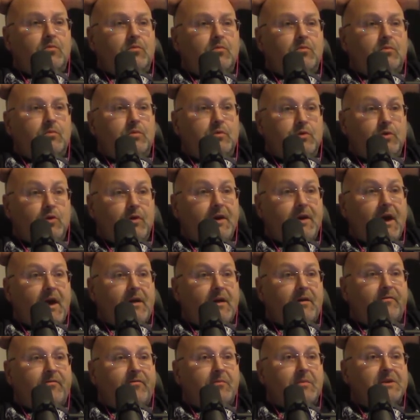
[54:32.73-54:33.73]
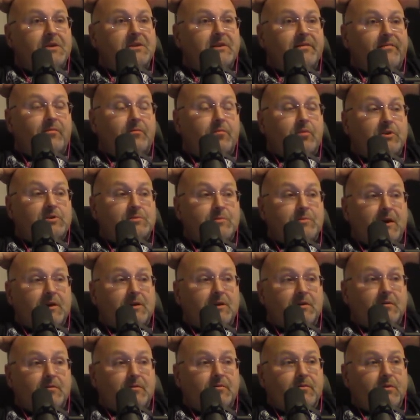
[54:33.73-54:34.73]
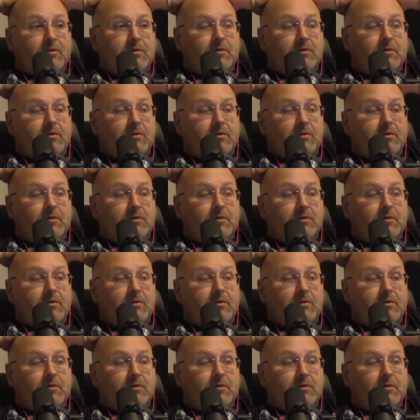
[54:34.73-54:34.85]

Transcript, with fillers: look at it from a different perspective?